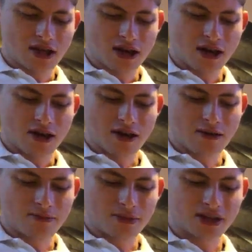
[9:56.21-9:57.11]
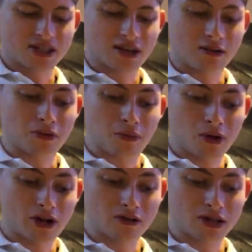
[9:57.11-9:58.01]
Like I say, I'm
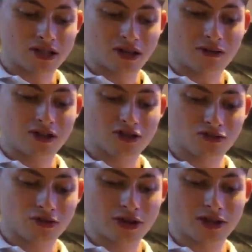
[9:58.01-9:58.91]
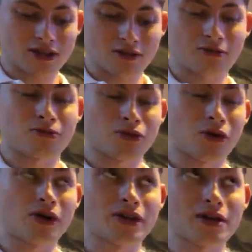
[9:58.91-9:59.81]
working on this. I'm going to try and get this... The
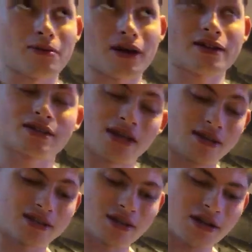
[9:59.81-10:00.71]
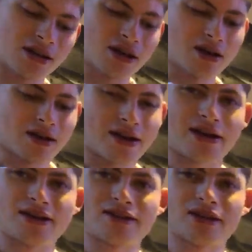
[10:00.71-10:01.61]
idea, right, is get this done
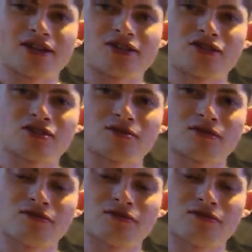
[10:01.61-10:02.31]
and do